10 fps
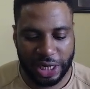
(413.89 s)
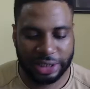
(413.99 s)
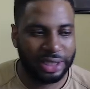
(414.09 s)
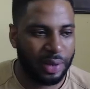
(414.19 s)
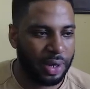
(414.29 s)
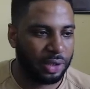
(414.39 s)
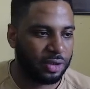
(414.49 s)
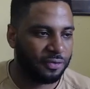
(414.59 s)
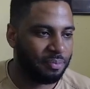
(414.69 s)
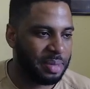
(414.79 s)
I think there were a lot
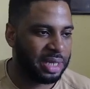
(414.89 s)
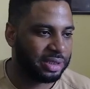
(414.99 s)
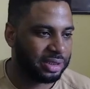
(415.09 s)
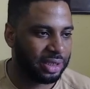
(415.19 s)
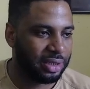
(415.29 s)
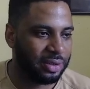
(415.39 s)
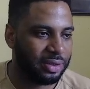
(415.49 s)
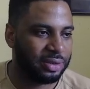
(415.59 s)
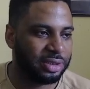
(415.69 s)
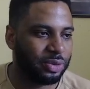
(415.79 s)
of mates here. No,
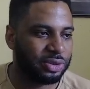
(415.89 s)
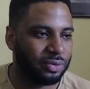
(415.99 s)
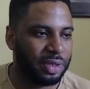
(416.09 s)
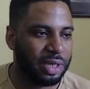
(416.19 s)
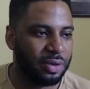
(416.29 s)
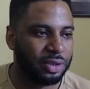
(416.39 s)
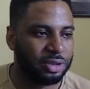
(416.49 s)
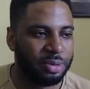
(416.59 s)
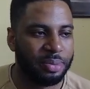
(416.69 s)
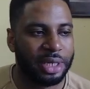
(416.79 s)
this wasn't really going to
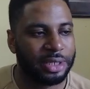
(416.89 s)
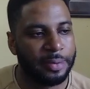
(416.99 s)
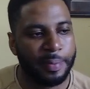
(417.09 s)
be mate.